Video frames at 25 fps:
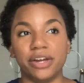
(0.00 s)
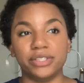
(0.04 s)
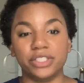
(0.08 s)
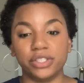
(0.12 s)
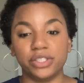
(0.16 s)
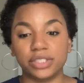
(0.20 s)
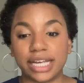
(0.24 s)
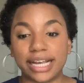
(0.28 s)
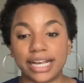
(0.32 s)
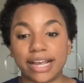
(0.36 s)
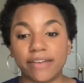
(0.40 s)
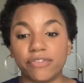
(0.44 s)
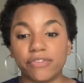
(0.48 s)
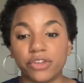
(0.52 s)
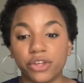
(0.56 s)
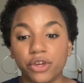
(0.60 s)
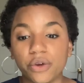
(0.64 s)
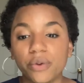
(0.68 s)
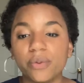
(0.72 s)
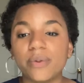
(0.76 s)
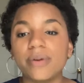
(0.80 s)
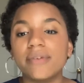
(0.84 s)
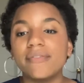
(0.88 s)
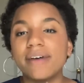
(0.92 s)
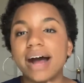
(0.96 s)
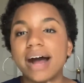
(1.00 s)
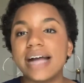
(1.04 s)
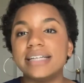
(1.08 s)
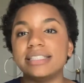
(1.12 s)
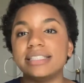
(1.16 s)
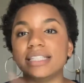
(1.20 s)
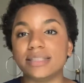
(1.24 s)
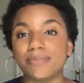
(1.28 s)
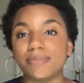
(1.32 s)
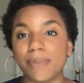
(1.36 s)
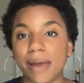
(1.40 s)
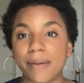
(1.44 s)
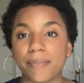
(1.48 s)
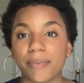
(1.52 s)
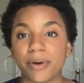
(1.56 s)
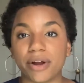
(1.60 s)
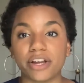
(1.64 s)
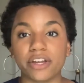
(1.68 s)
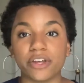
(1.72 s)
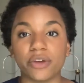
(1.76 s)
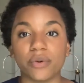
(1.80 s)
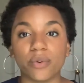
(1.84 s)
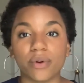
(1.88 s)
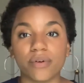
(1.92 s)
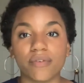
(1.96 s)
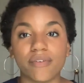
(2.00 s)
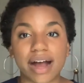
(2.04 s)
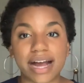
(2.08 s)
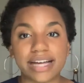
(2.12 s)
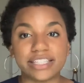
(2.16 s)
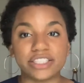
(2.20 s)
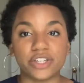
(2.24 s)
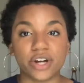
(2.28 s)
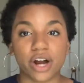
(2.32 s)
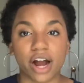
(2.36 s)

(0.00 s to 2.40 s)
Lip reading: She was like, if you revise this paper and you revise